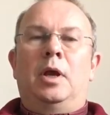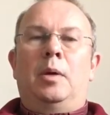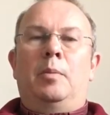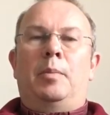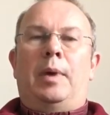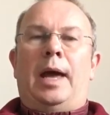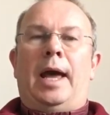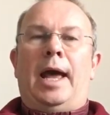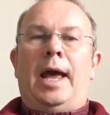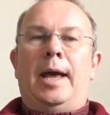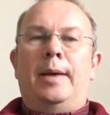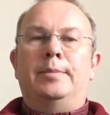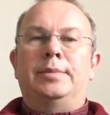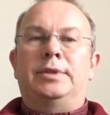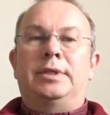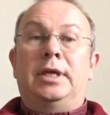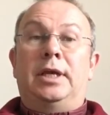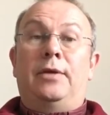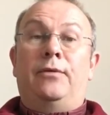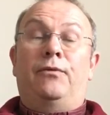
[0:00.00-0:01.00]
Perhaps
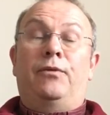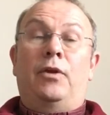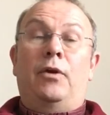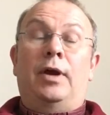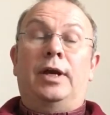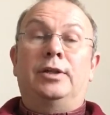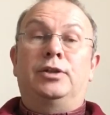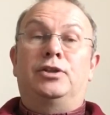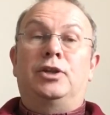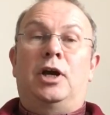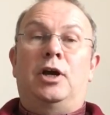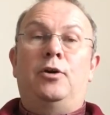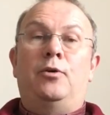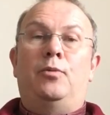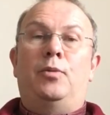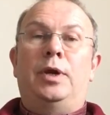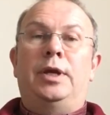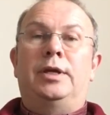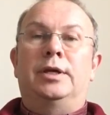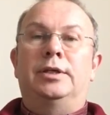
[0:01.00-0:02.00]
if, like Job,
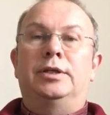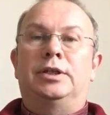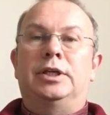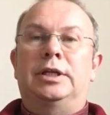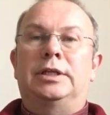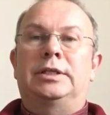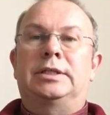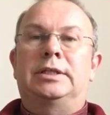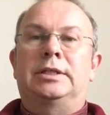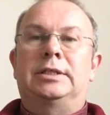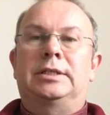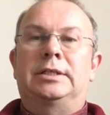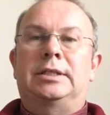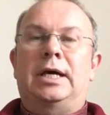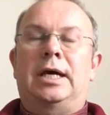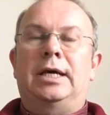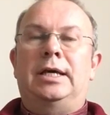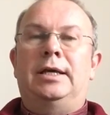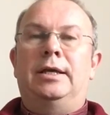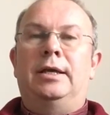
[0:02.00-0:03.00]
we can just
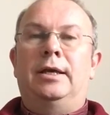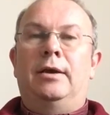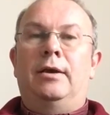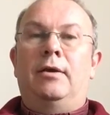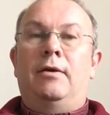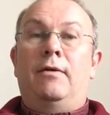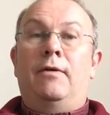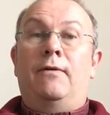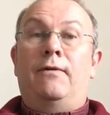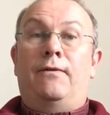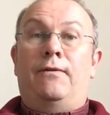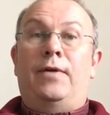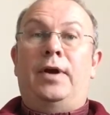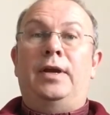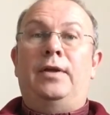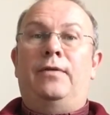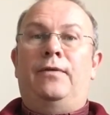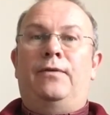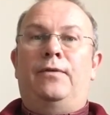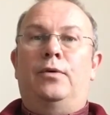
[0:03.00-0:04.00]
stay
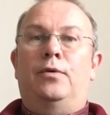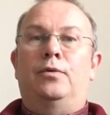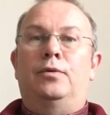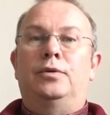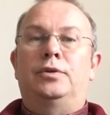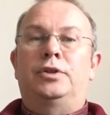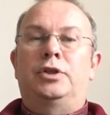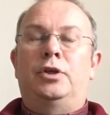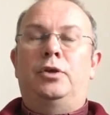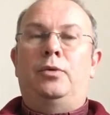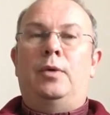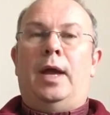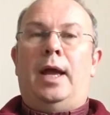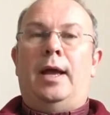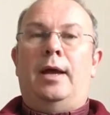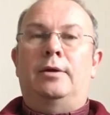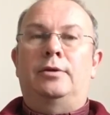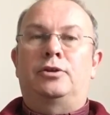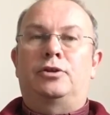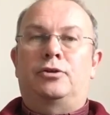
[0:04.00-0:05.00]
faithful to
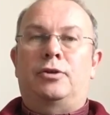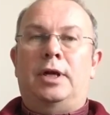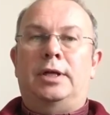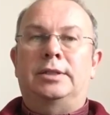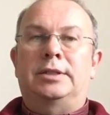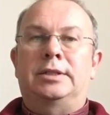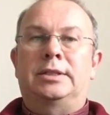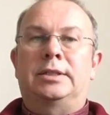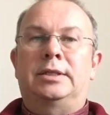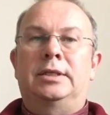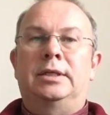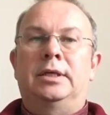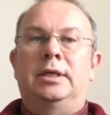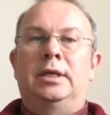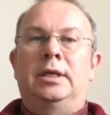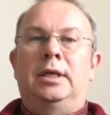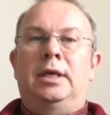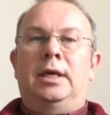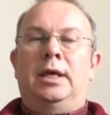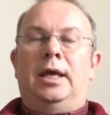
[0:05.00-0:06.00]
our trust
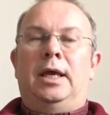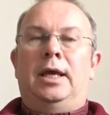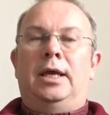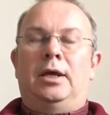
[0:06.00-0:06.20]
in